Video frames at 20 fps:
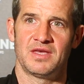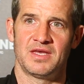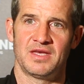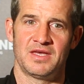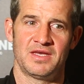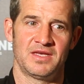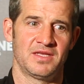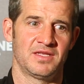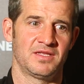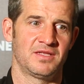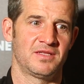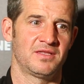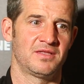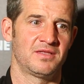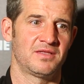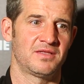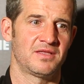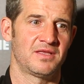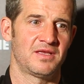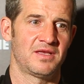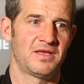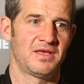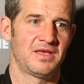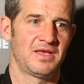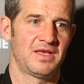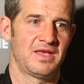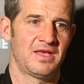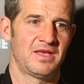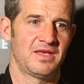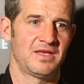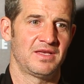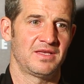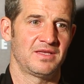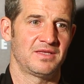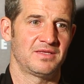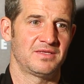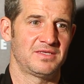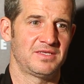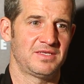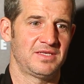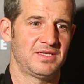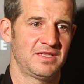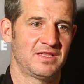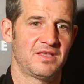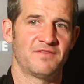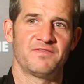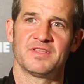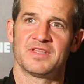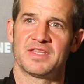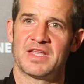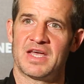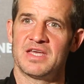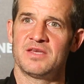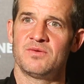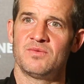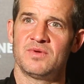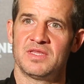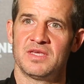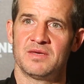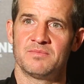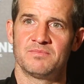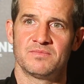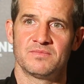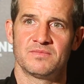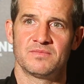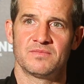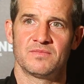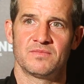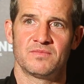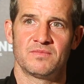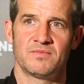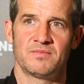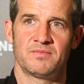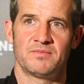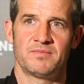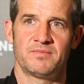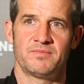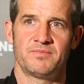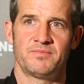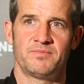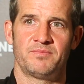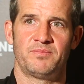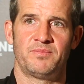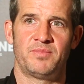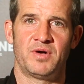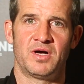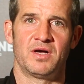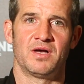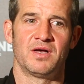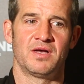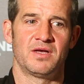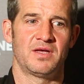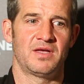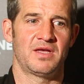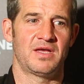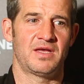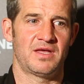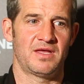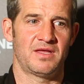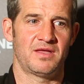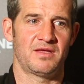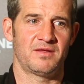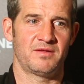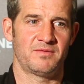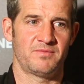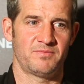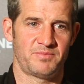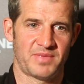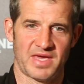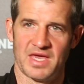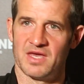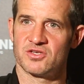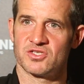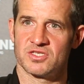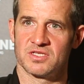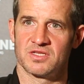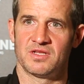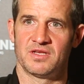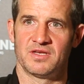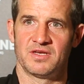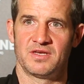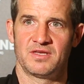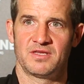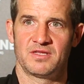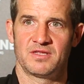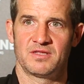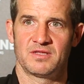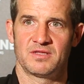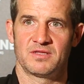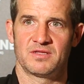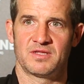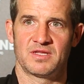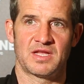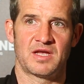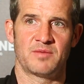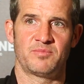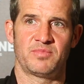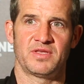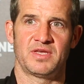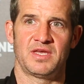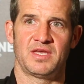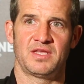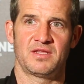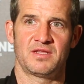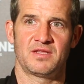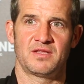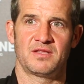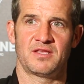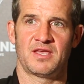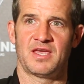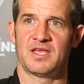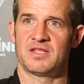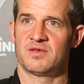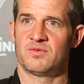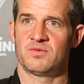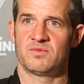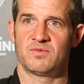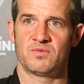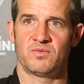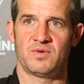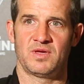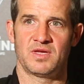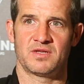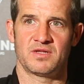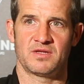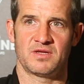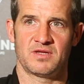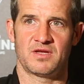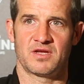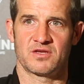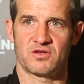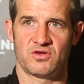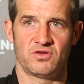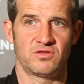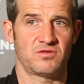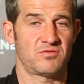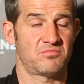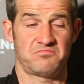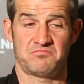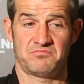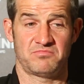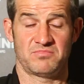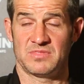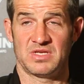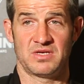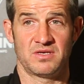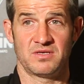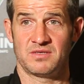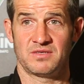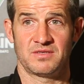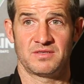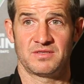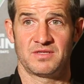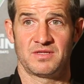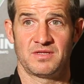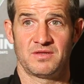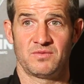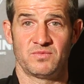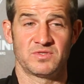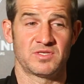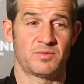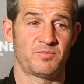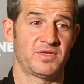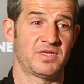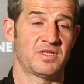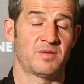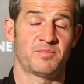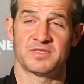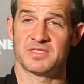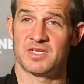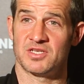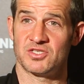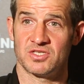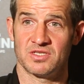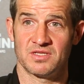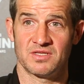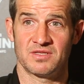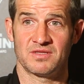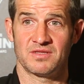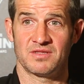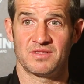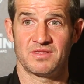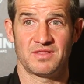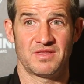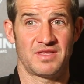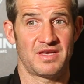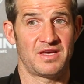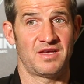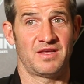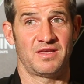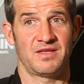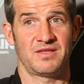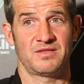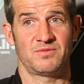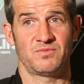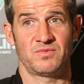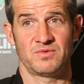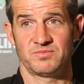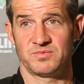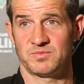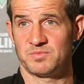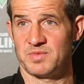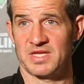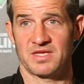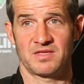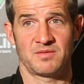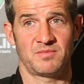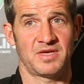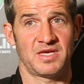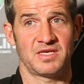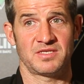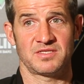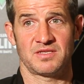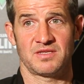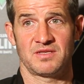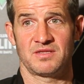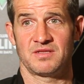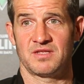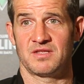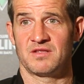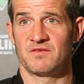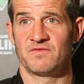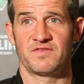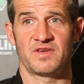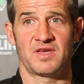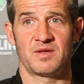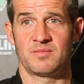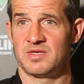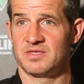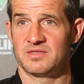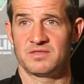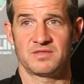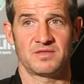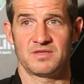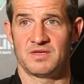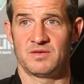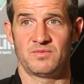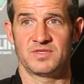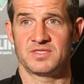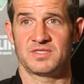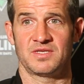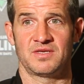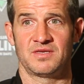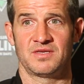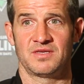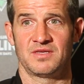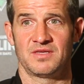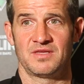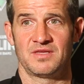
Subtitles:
and you live and die with them. But personally, did I play to anything where I could? No. Was I playing a position that was bringing the best to Dunfermline? I wasn't.